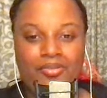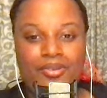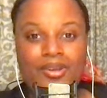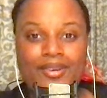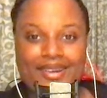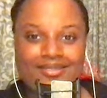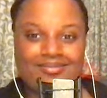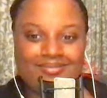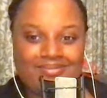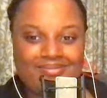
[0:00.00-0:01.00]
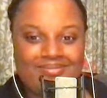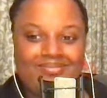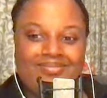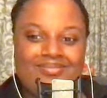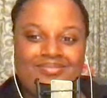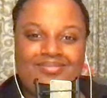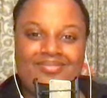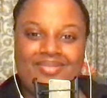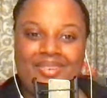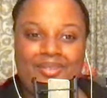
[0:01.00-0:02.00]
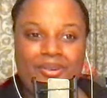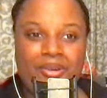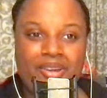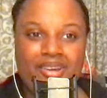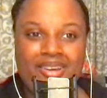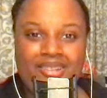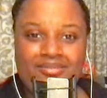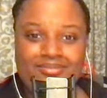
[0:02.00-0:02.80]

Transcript: feeling? Feeling good?